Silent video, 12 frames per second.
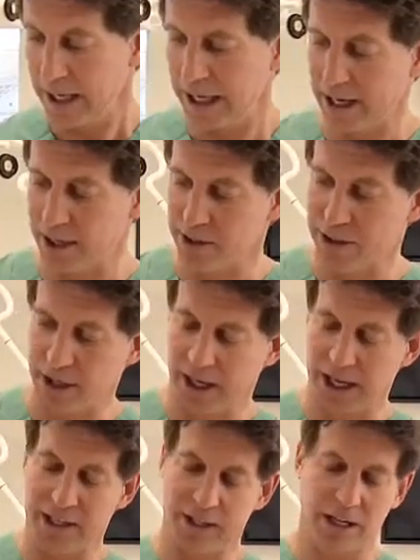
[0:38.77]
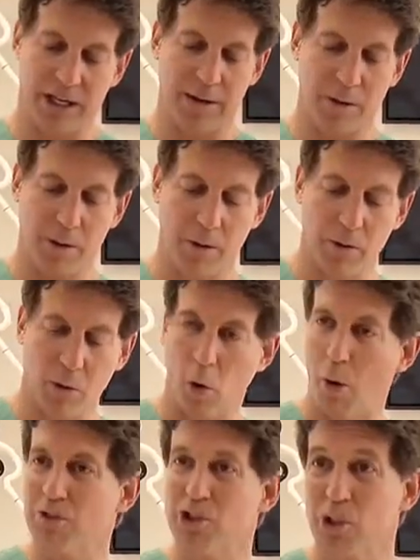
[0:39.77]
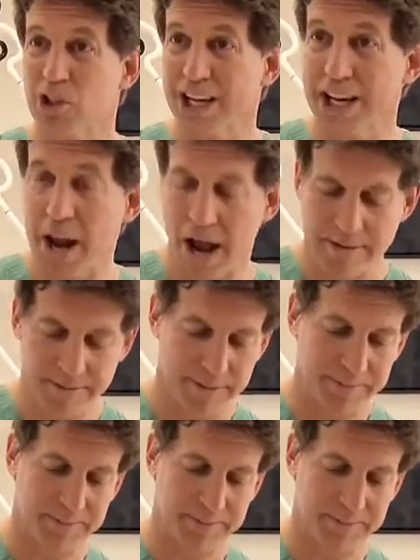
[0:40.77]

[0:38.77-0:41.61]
is it's a, almost looks like a knife.